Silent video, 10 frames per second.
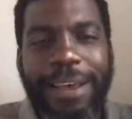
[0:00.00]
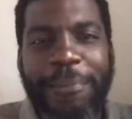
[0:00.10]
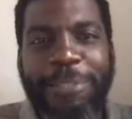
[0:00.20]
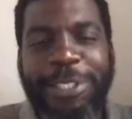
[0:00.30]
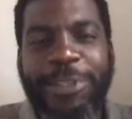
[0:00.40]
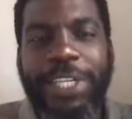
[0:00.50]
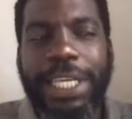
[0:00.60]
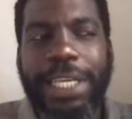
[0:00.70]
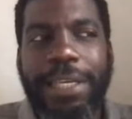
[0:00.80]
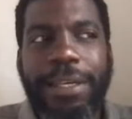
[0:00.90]

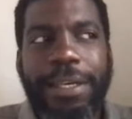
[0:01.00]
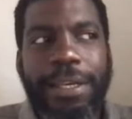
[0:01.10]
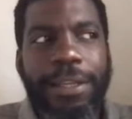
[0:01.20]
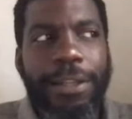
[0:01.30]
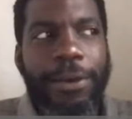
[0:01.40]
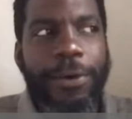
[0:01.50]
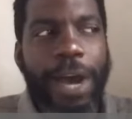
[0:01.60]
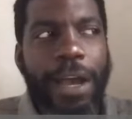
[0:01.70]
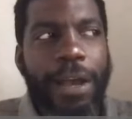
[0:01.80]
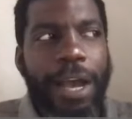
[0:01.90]
opportunity. You know,
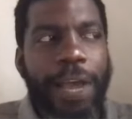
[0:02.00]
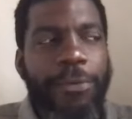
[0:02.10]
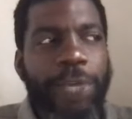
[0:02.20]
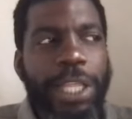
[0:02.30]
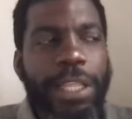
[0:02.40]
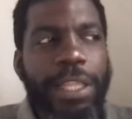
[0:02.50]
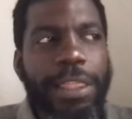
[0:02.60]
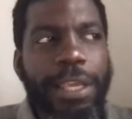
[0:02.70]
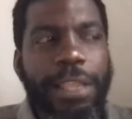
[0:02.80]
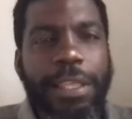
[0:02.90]
I really
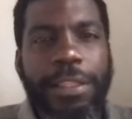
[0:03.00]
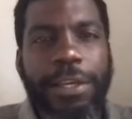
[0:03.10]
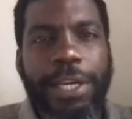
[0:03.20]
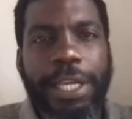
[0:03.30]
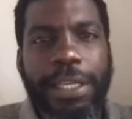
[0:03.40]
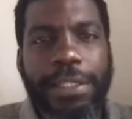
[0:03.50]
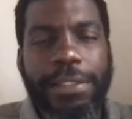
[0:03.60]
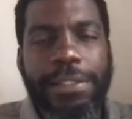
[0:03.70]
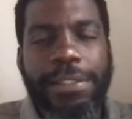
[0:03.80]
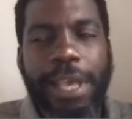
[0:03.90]
think that there
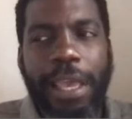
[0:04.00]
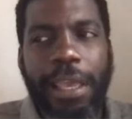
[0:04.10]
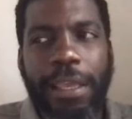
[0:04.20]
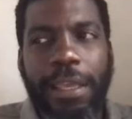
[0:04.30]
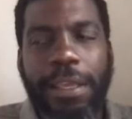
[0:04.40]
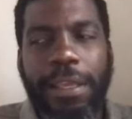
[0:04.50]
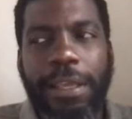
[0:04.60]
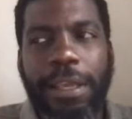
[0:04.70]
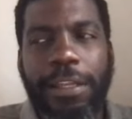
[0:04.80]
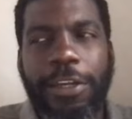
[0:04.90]
is an
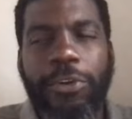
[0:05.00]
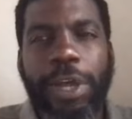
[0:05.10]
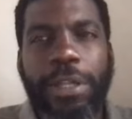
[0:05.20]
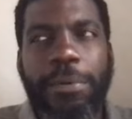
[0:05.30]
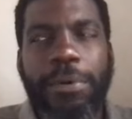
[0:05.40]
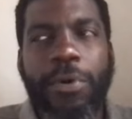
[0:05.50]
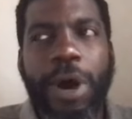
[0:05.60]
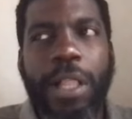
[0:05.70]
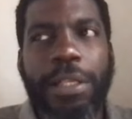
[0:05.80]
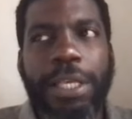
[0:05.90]
incredible
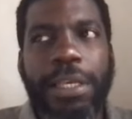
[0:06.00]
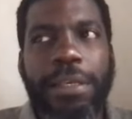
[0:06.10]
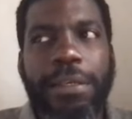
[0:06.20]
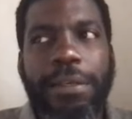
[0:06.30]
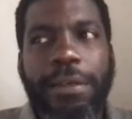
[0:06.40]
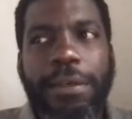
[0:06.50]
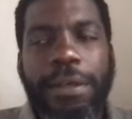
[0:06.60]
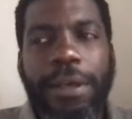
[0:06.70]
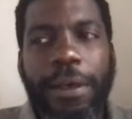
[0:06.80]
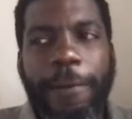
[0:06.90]
quality
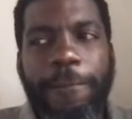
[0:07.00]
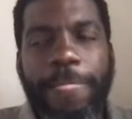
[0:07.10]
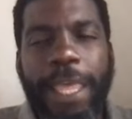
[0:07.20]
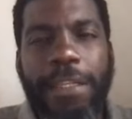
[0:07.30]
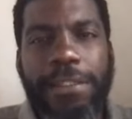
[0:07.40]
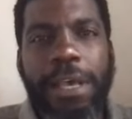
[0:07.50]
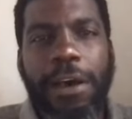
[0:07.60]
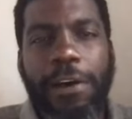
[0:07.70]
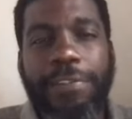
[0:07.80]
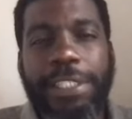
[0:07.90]
that is
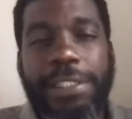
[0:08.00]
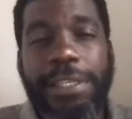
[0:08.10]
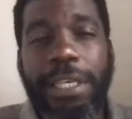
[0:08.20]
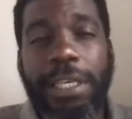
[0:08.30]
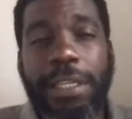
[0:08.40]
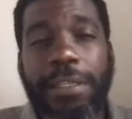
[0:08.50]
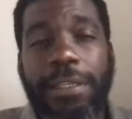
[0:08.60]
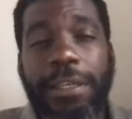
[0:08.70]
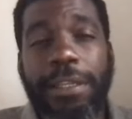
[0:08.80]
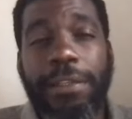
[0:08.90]
not often
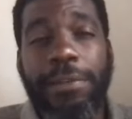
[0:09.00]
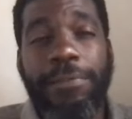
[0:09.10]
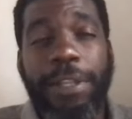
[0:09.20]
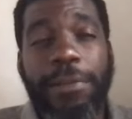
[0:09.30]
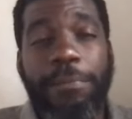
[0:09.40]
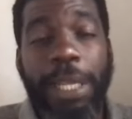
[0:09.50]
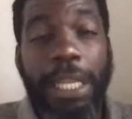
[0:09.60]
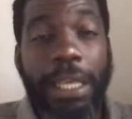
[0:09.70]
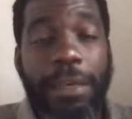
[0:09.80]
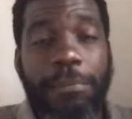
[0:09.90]
seen in
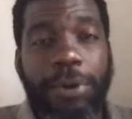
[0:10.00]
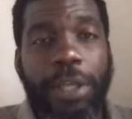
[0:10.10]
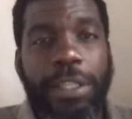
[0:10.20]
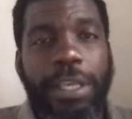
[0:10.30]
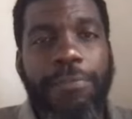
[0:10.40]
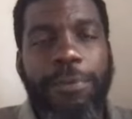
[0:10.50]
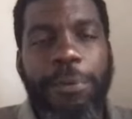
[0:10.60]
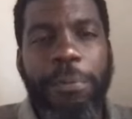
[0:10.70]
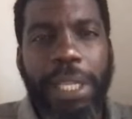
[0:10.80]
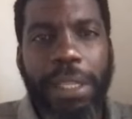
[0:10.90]
media broadly,
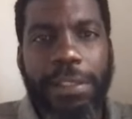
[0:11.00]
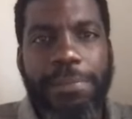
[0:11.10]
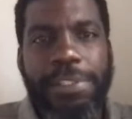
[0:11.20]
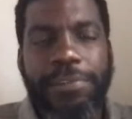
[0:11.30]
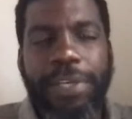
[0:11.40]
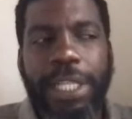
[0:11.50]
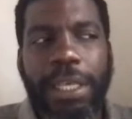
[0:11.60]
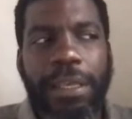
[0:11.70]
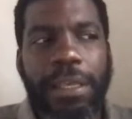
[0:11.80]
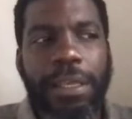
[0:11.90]
food media
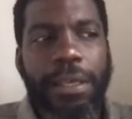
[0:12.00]
specifically,